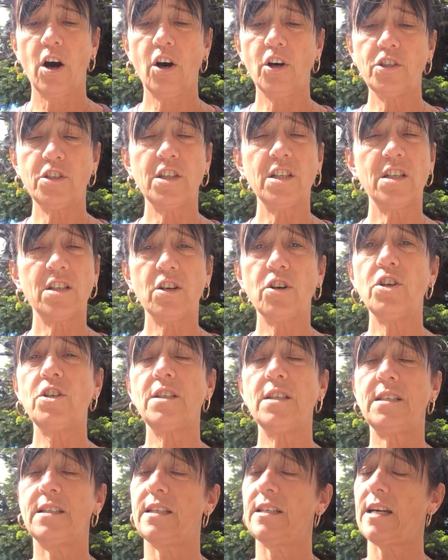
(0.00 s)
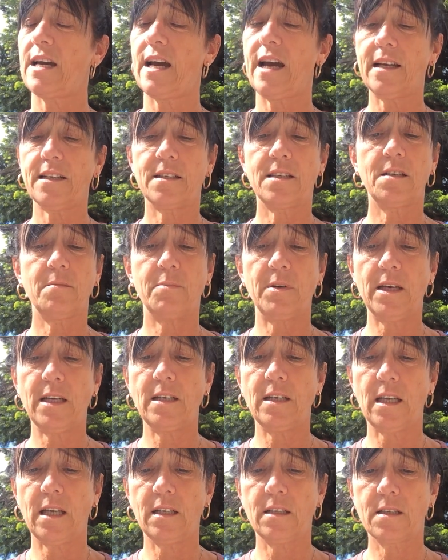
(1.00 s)
I decided it had to
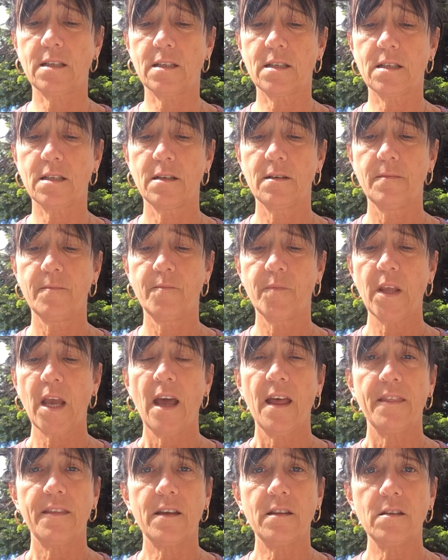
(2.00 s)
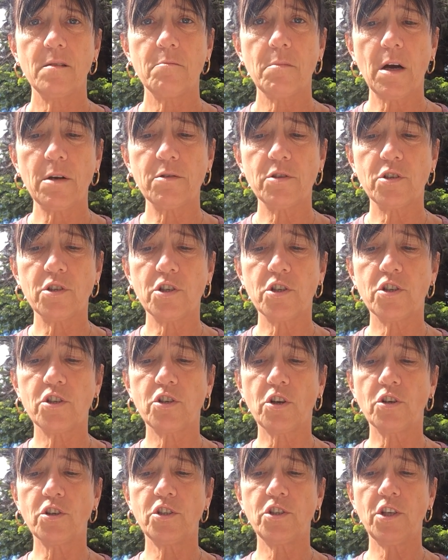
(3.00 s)
be nits. Then the most
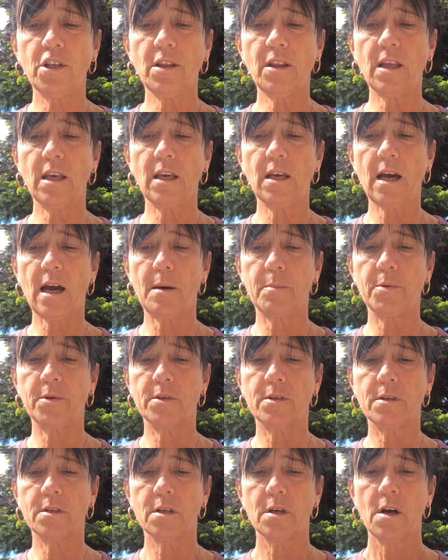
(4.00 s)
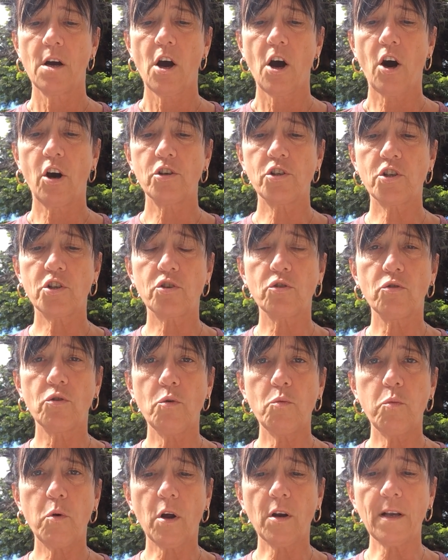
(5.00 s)
astonishing thing happened. I
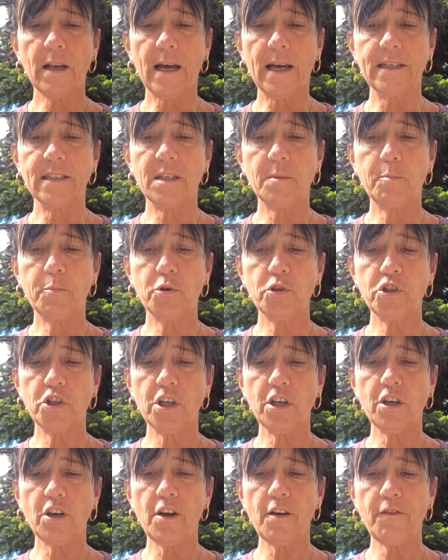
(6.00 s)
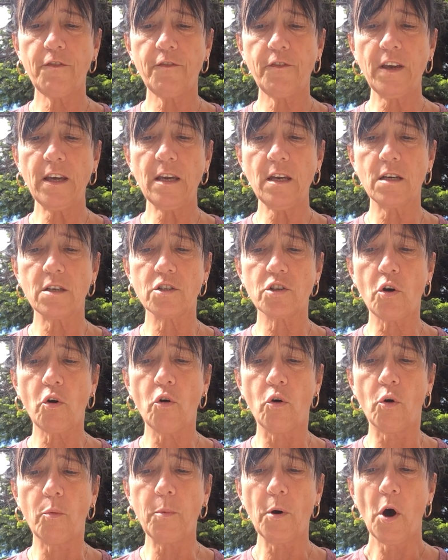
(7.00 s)
saw one lady pushing her fingers
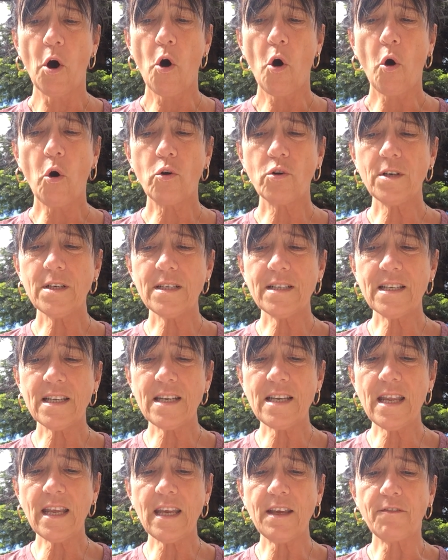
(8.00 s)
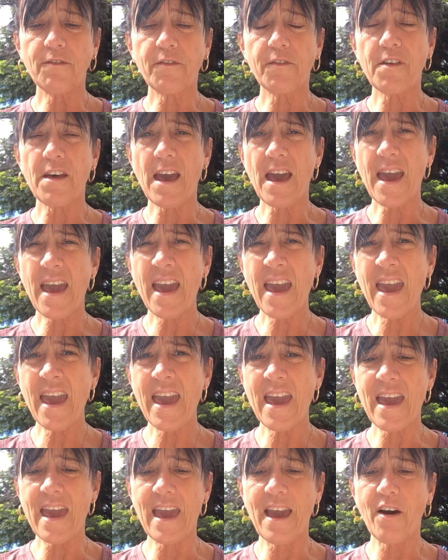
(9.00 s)
up underneath the
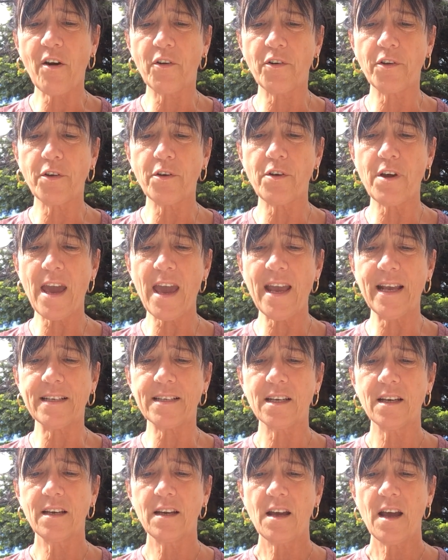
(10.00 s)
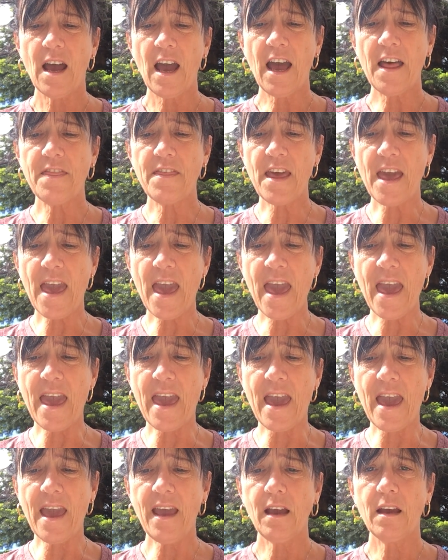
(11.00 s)
hair on her head, and the
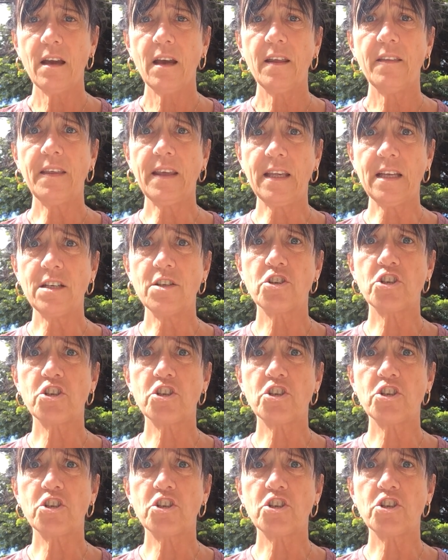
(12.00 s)
hair, the